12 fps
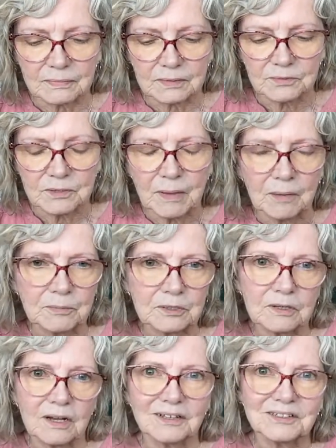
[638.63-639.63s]

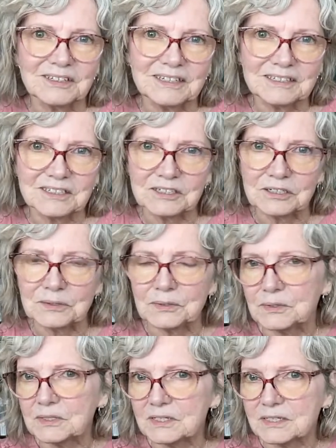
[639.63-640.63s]
Remember, all you need to
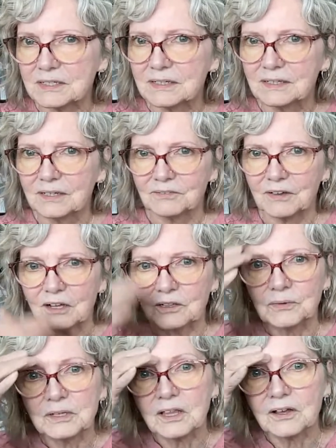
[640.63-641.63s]
do is
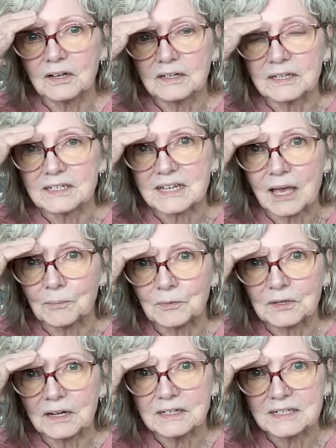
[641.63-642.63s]
follow along and tap
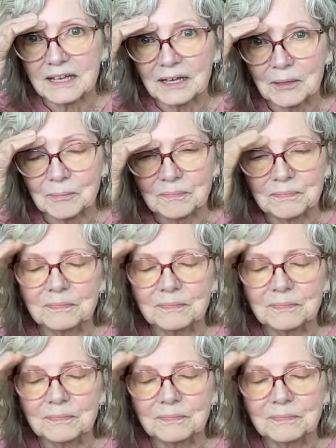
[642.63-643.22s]
where I tap.